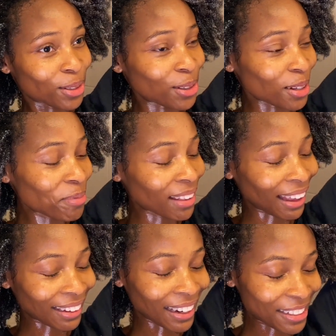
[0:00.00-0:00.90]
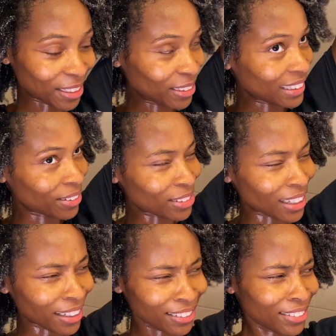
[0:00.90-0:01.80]
something like that. She was saying,
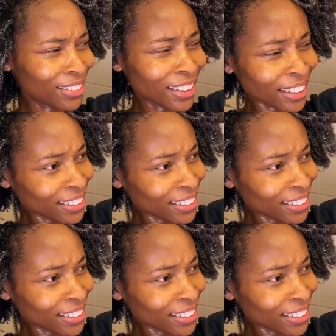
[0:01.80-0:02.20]
like, what are you